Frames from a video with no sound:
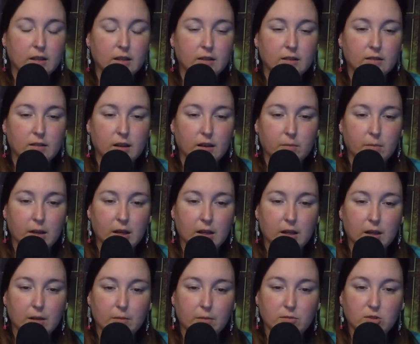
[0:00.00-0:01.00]
said a man
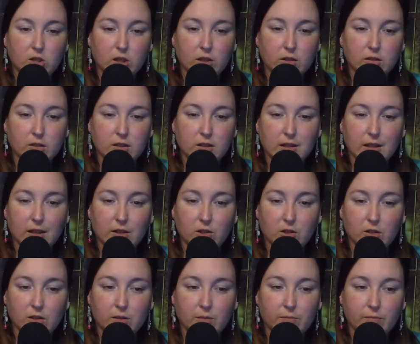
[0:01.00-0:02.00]
named Gerald
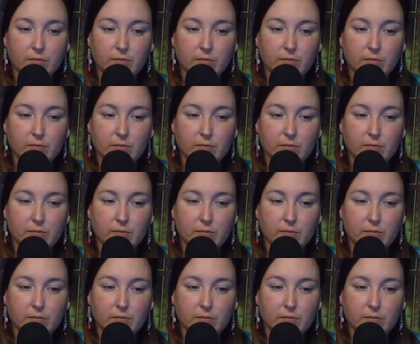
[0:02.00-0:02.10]
Gill,